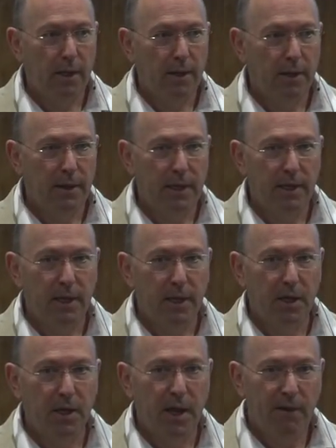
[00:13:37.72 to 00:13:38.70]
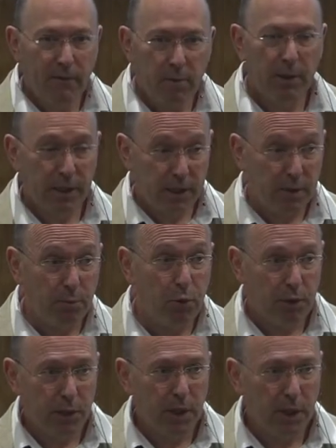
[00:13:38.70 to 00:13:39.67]
That everybody's
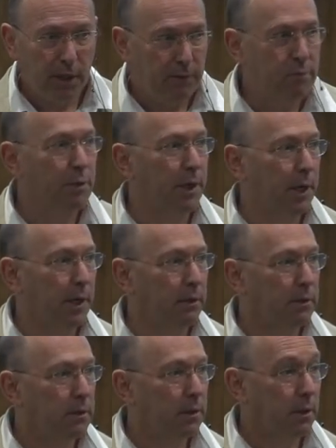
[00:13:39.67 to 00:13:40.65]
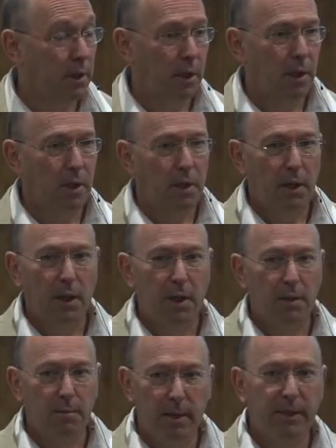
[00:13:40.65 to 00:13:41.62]
supporting everybody else. Uh,
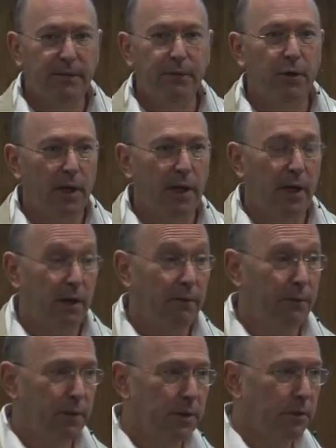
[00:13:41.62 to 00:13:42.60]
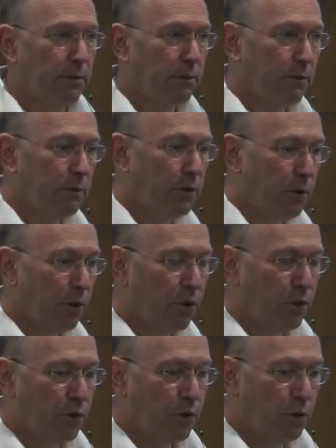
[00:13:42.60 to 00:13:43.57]
the metaphor I have is, you know,
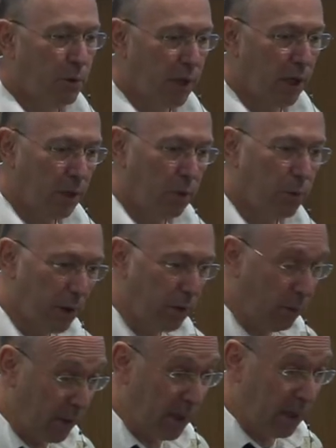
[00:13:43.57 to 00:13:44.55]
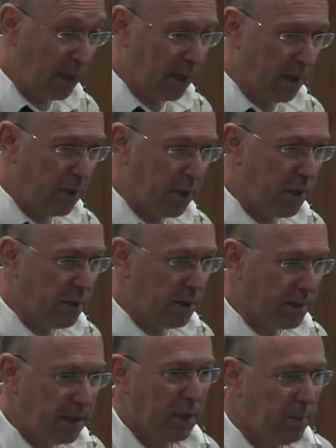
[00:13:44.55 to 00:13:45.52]
you want to go to work where the
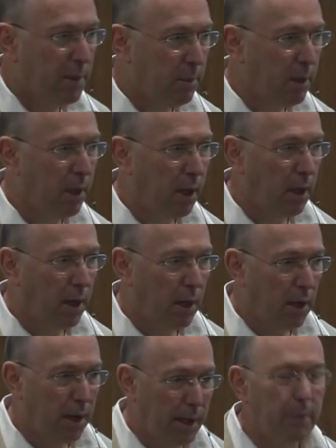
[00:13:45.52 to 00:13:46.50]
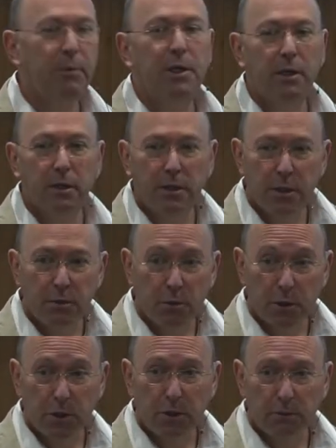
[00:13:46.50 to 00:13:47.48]
senior people are emptying the
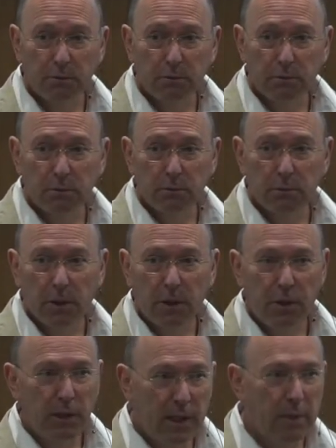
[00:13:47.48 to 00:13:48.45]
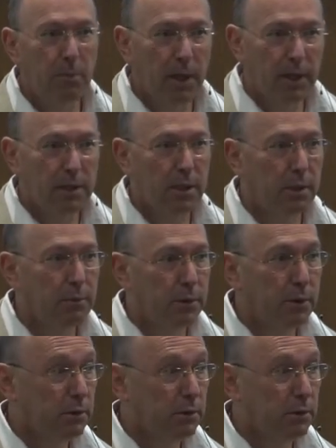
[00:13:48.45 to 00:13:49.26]
dishwasher. You lead by example.